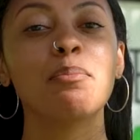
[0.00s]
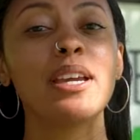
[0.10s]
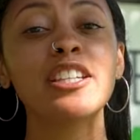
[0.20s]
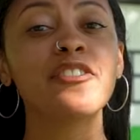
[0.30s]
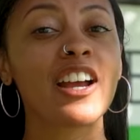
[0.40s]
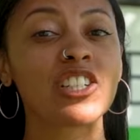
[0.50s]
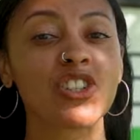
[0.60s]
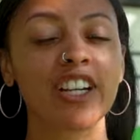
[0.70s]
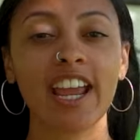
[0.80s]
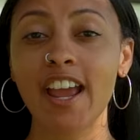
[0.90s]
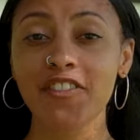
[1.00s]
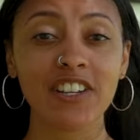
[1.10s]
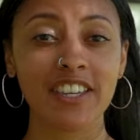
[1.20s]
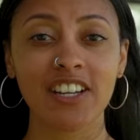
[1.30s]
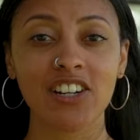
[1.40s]
Manufacturing
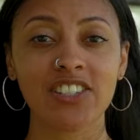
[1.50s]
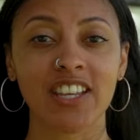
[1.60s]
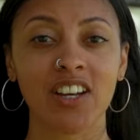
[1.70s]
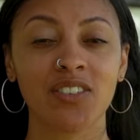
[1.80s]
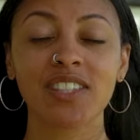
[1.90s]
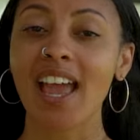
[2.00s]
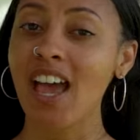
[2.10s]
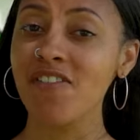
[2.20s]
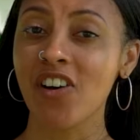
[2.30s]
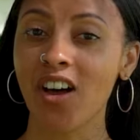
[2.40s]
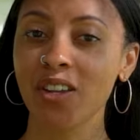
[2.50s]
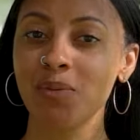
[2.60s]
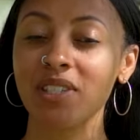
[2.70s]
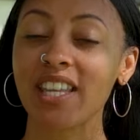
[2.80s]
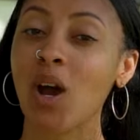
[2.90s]
everything ourselves at
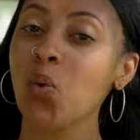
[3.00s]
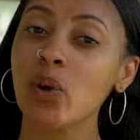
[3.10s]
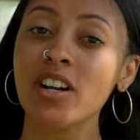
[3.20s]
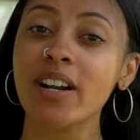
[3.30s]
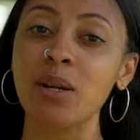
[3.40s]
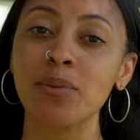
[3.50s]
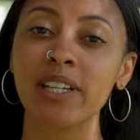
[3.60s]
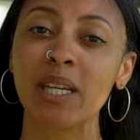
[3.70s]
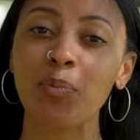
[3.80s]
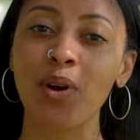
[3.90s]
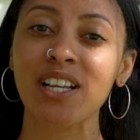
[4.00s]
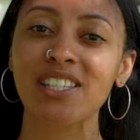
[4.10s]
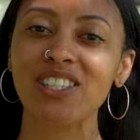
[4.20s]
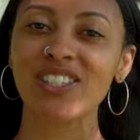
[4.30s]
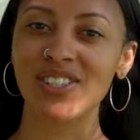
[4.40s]
volume is how we're able to keep
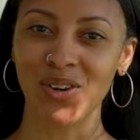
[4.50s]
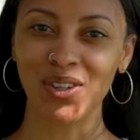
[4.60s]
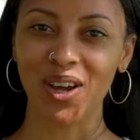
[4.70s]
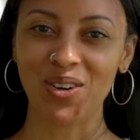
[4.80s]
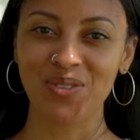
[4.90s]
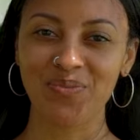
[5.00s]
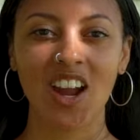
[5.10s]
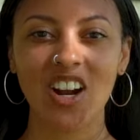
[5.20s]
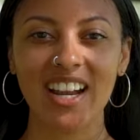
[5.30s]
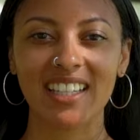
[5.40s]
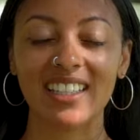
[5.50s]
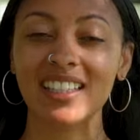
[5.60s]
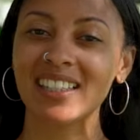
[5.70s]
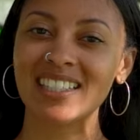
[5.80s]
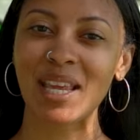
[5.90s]
prices so low. All right,
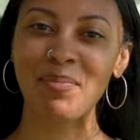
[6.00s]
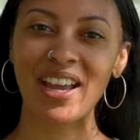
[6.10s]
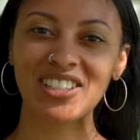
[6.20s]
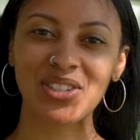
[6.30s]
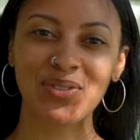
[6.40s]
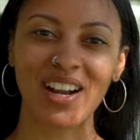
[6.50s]
let's head back to the